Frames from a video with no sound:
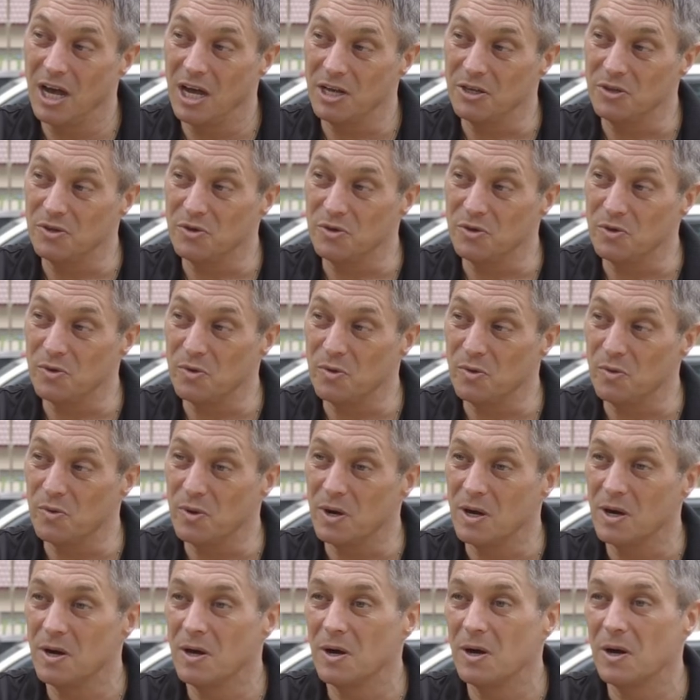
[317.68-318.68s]
You,
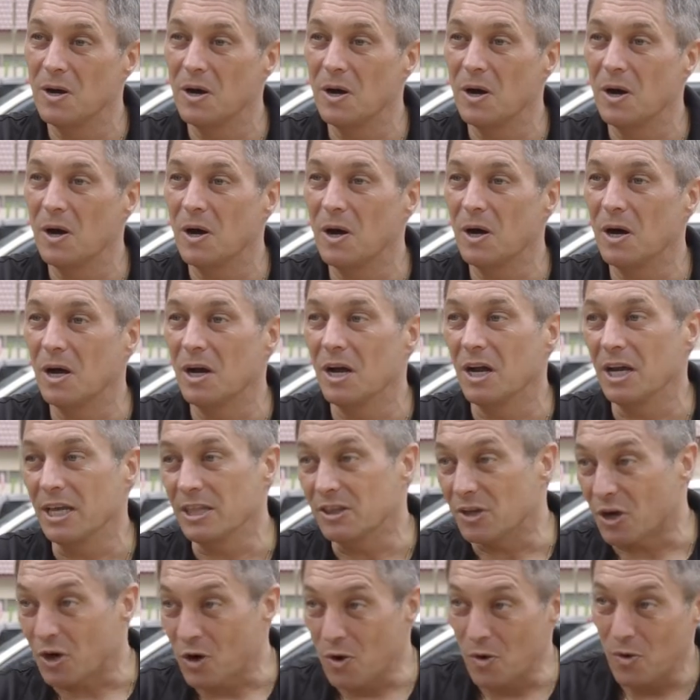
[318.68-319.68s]
in
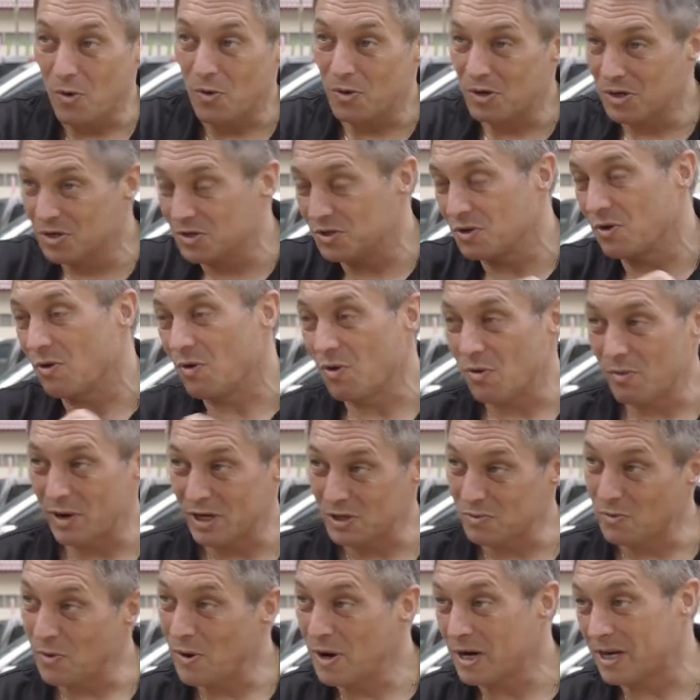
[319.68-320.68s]
the corners, you're
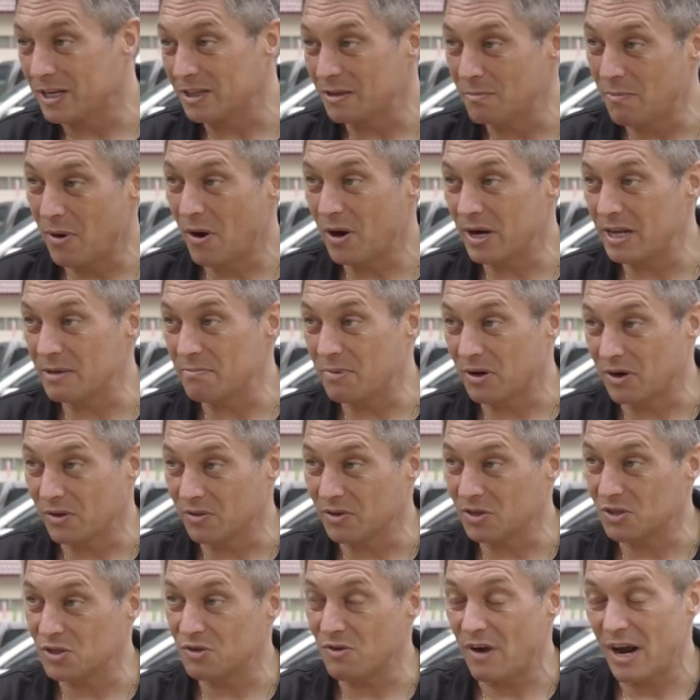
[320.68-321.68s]
always working the body, but on
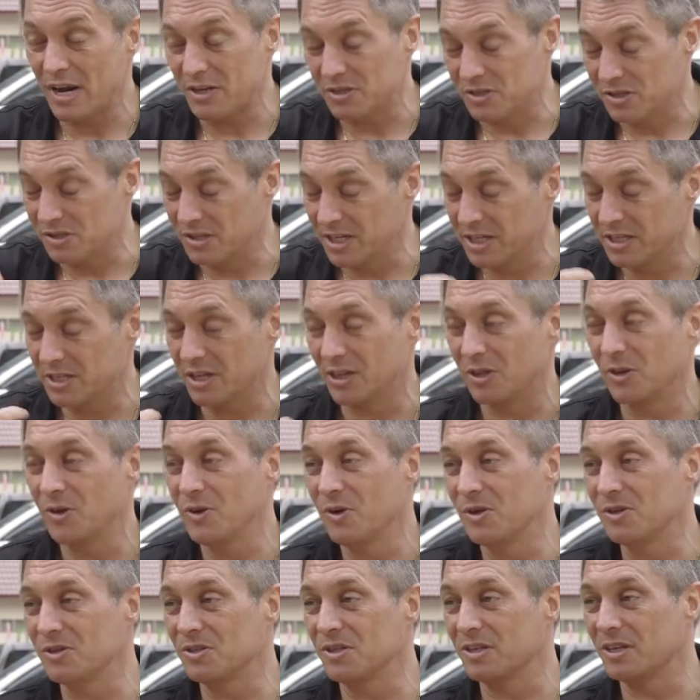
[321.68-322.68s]
the straights, you need to
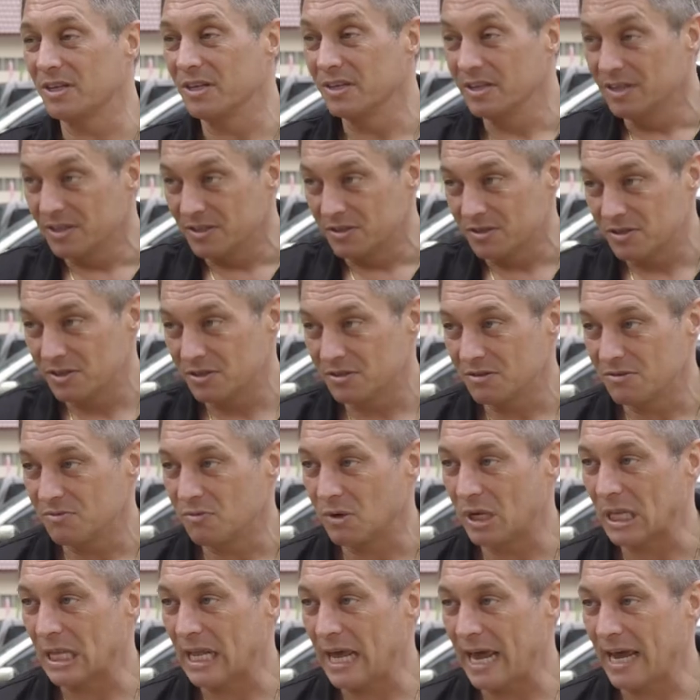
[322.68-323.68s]
learn to just
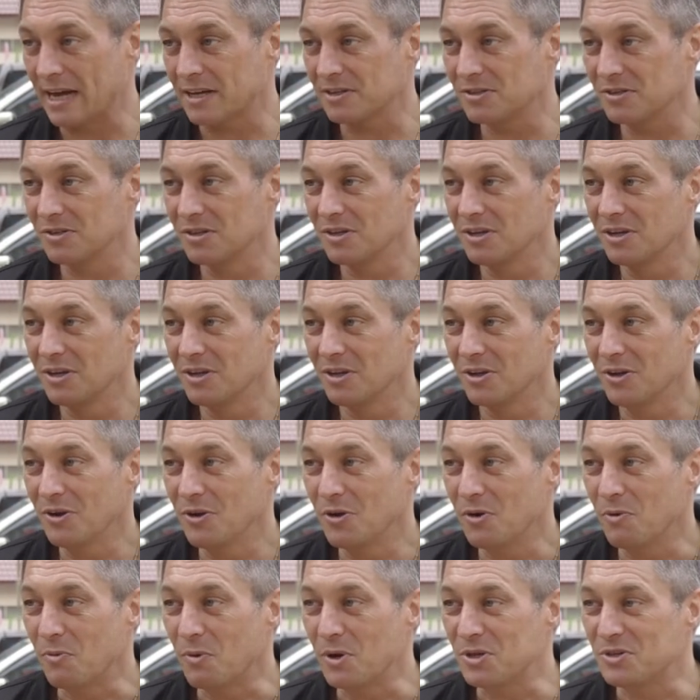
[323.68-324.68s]
relax,
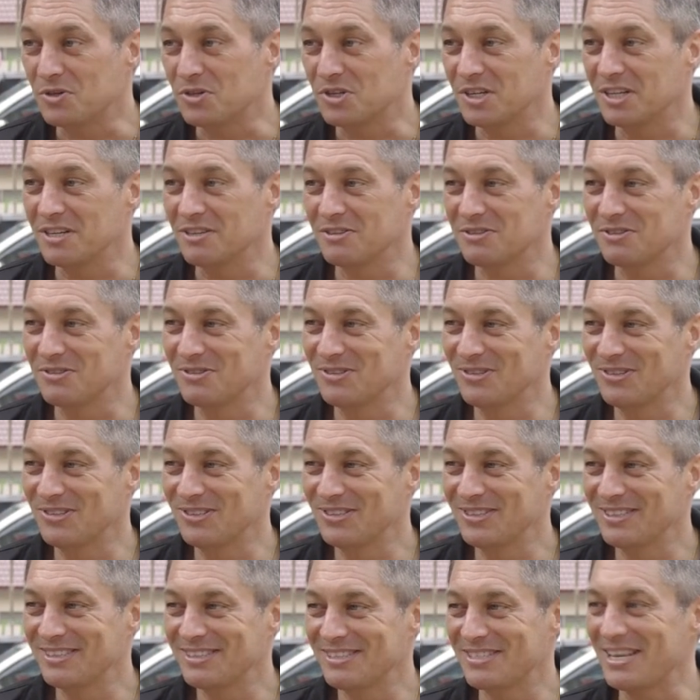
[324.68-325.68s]
which is,
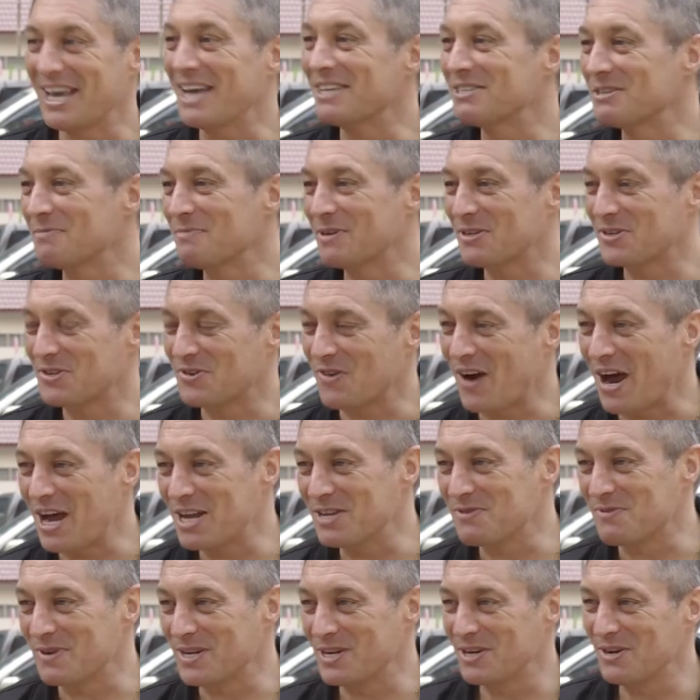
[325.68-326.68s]
sounds a bit
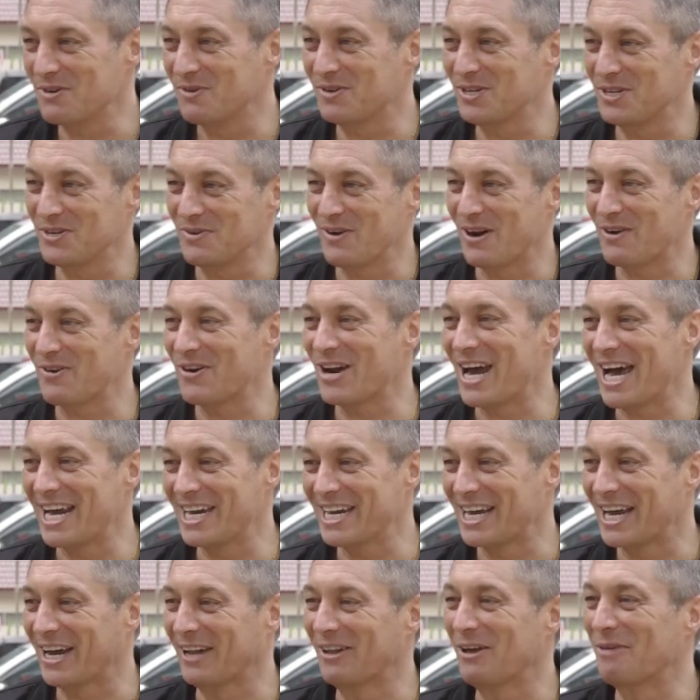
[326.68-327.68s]
strange when you're doing 280
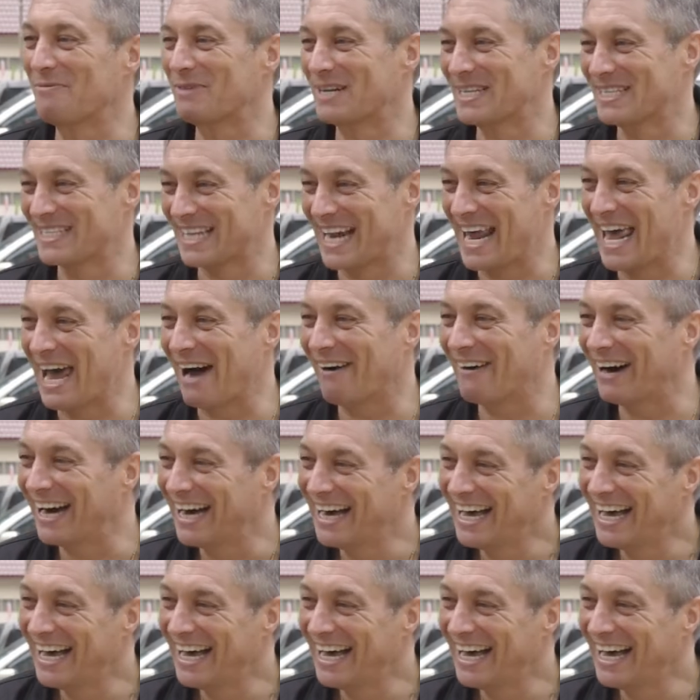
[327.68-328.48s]
kilometers an hour.